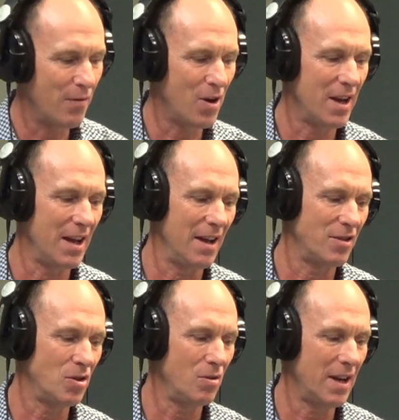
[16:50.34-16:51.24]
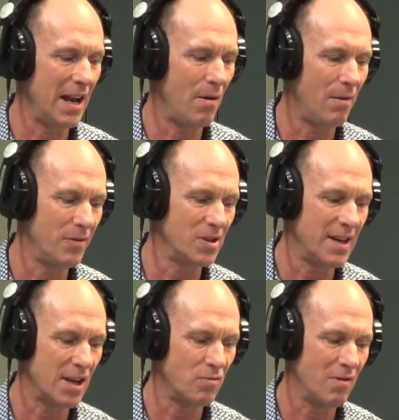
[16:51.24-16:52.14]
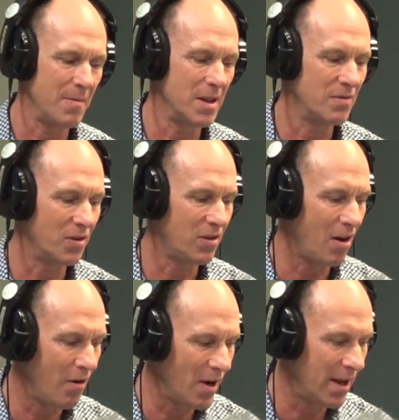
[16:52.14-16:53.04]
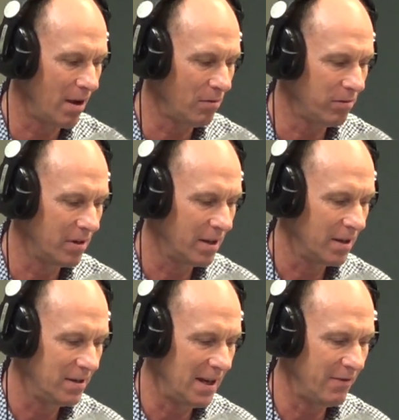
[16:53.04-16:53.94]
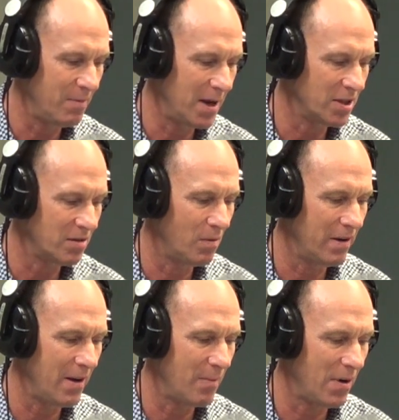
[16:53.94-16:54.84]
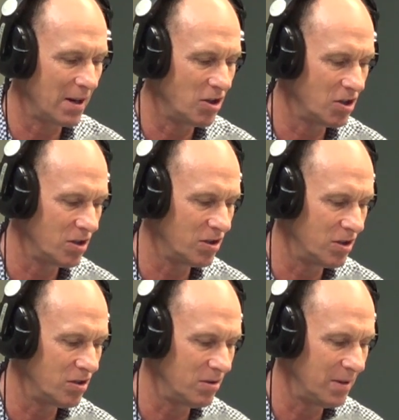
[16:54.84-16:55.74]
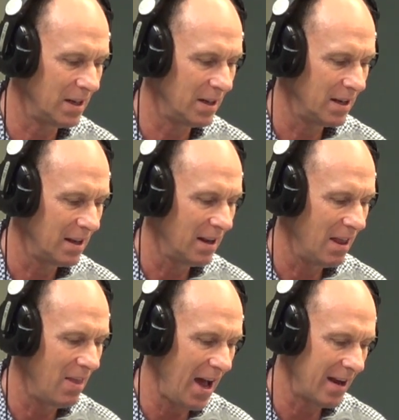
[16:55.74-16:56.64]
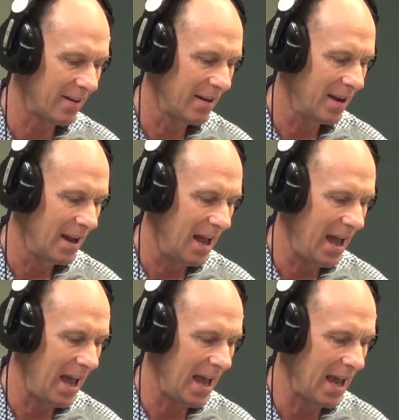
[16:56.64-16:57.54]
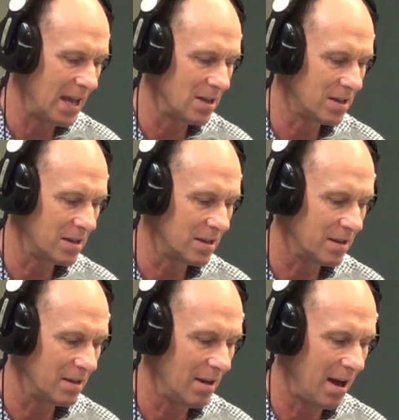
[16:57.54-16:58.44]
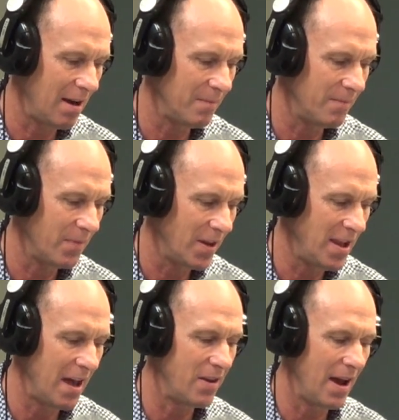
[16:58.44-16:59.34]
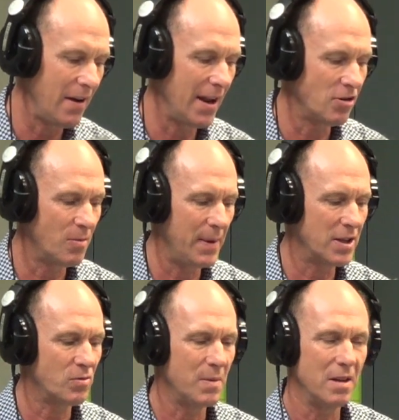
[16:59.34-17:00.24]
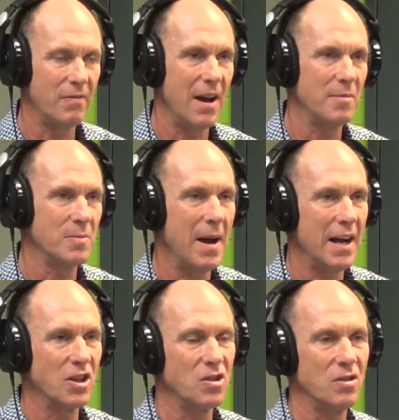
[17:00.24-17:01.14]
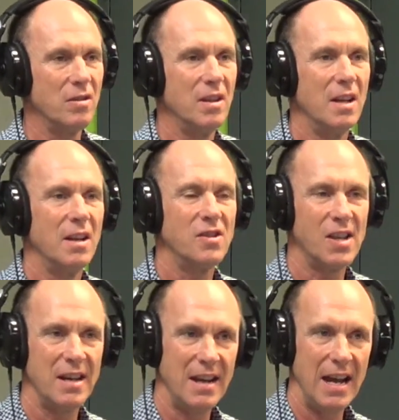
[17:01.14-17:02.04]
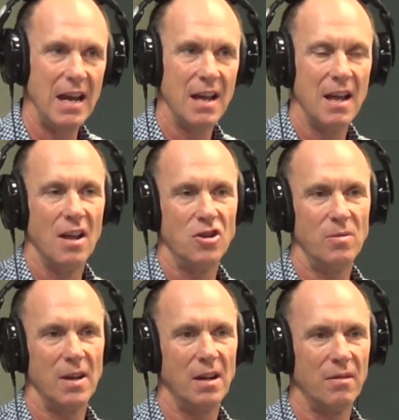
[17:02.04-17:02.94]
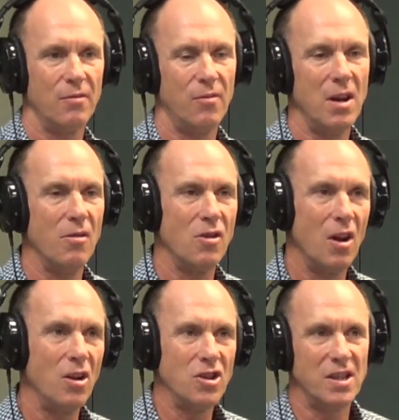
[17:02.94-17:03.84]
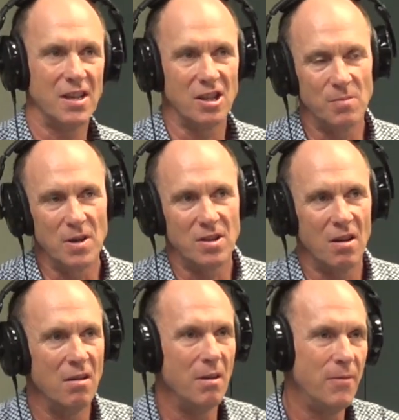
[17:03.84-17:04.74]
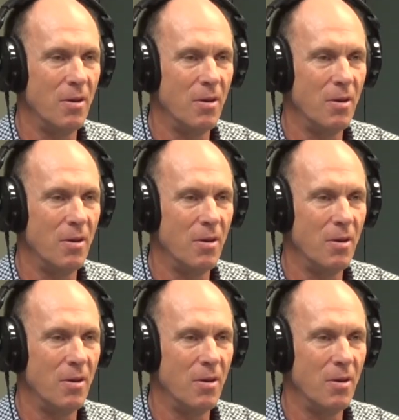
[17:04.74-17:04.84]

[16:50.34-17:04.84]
we've got a talk in our office, Natural Remedies for Thyroid Health. David Marston, one of our practitioners, is doing that. And our naturopaths will be at the farmers markets on Sunday doing free iridology assessments. So if